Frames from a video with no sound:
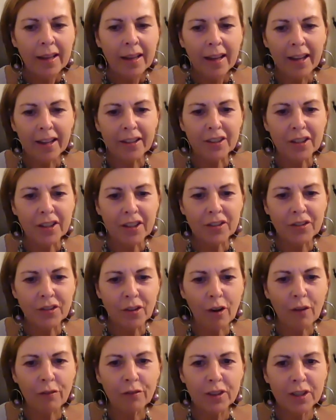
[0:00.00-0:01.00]
and it's
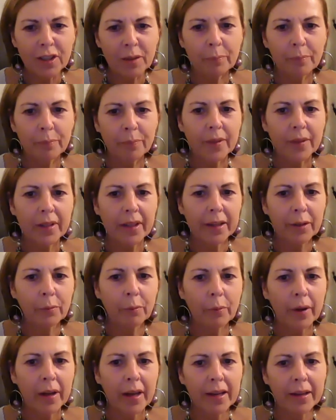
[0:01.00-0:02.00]
often a, like
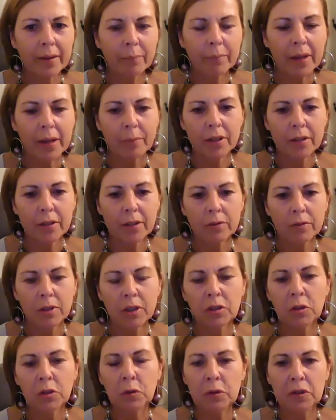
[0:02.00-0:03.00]
when maybe
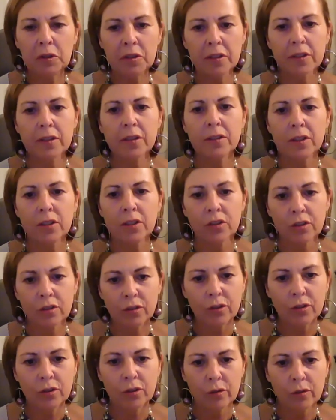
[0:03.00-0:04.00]
you know there's a
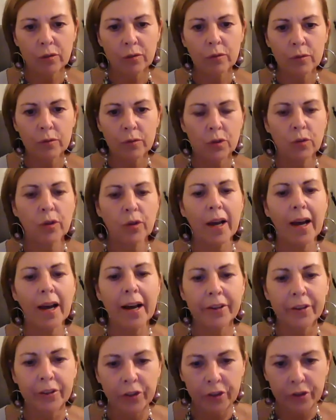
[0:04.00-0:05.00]
decision to to
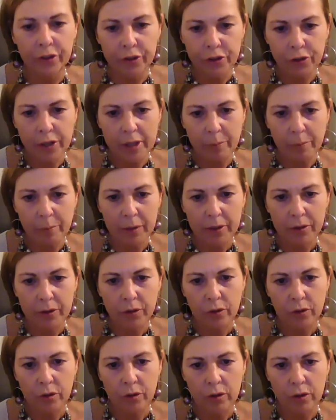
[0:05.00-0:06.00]
add another
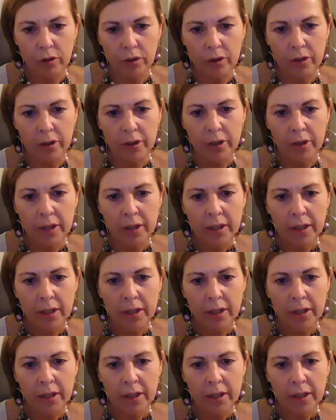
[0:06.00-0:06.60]
treatment or